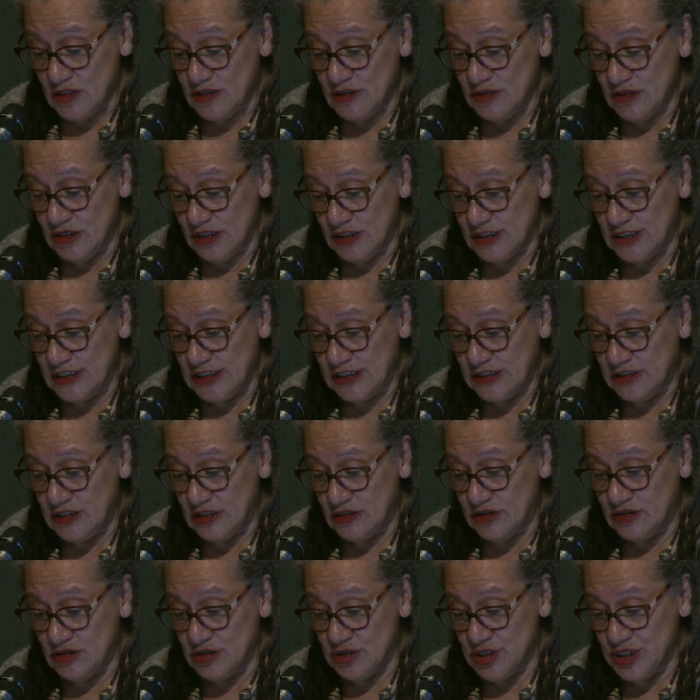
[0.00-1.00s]
Thirdly,
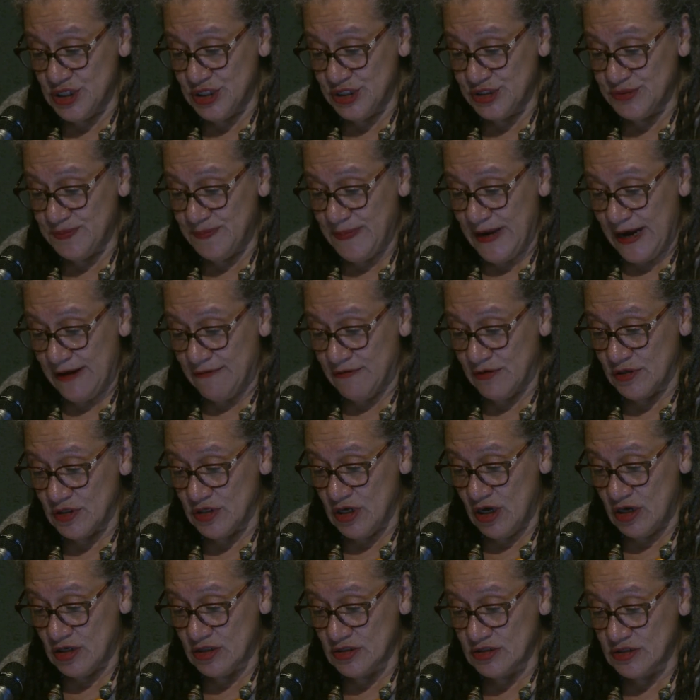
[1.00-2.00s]
the third
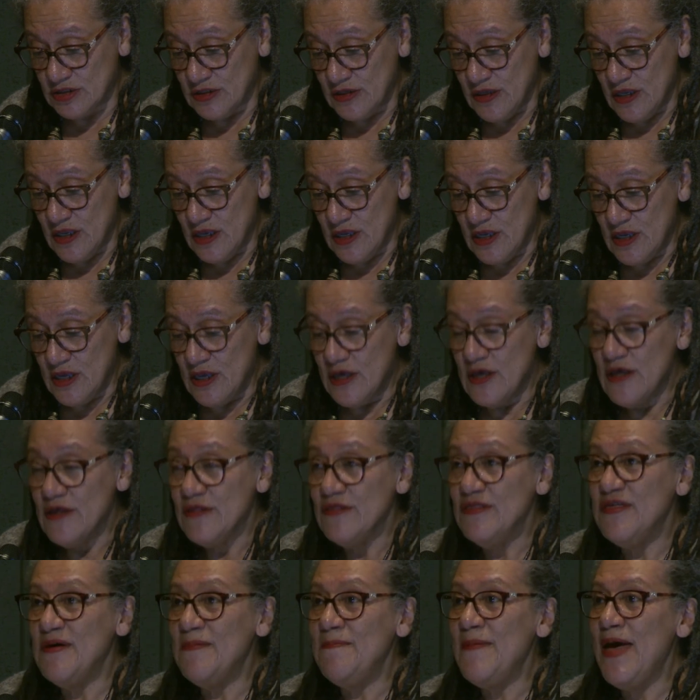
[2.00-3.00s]
paradox,
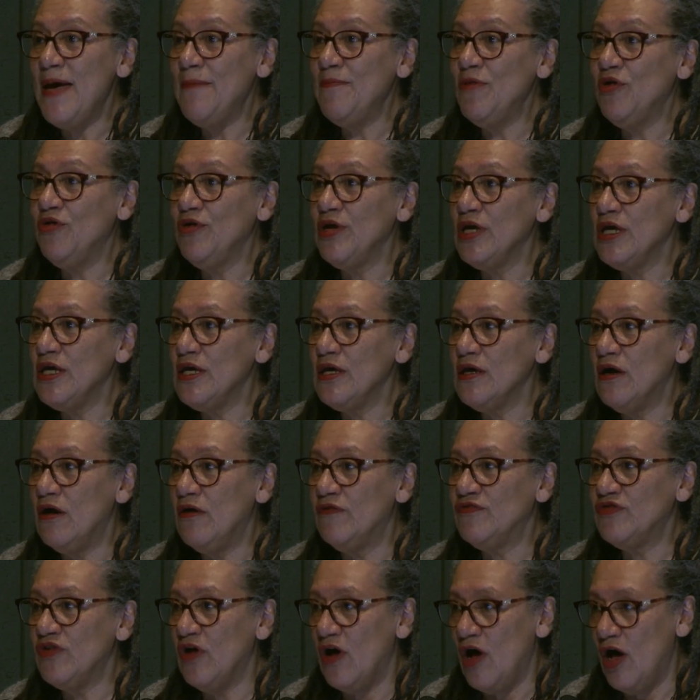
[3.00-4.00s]
the memory
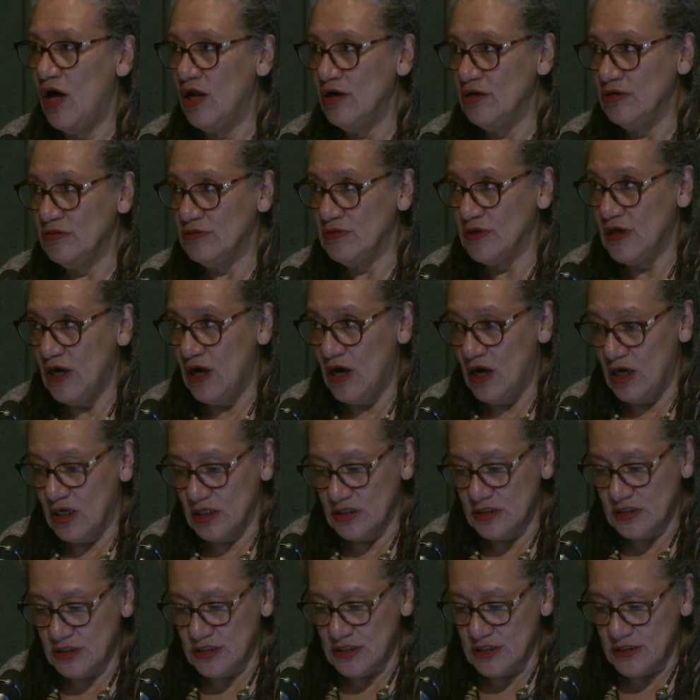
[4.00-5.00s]
of the
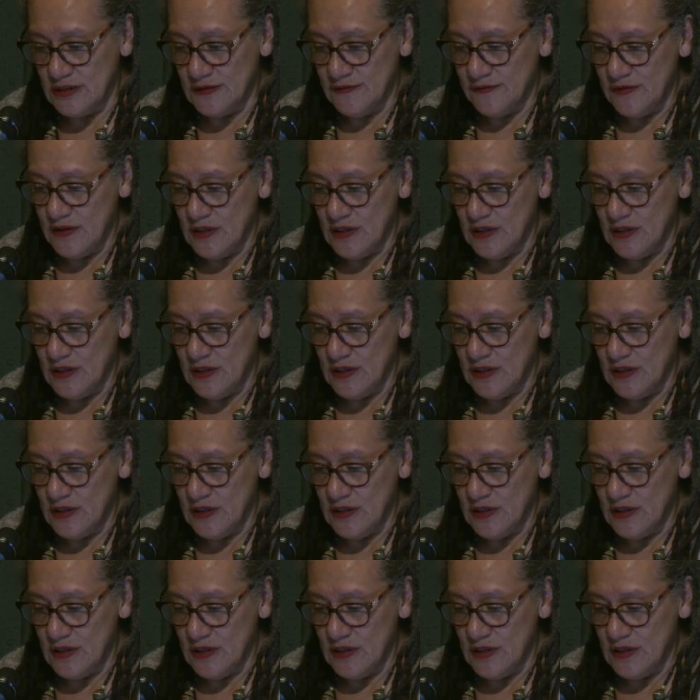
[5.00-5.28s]
Holocaust